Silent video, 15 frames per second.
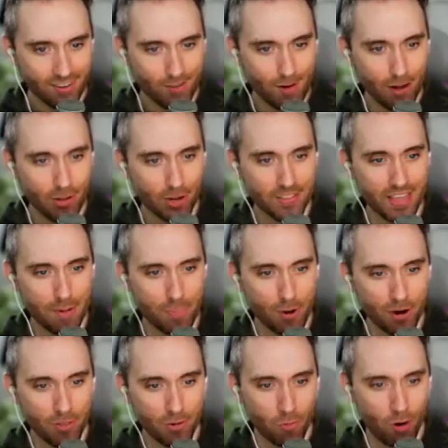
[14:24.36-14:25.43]
wow, look at that
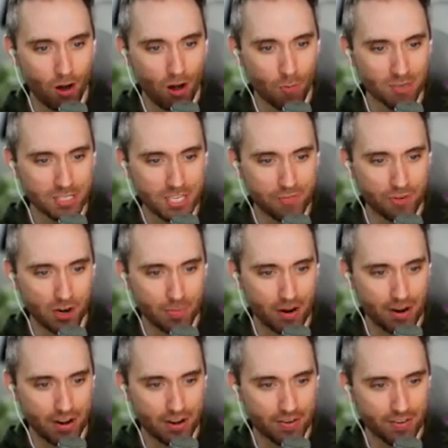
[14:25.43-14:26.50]
part of the wall. What's different
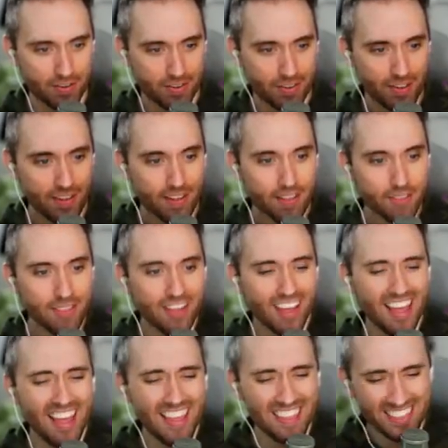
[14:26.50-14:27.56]
about it?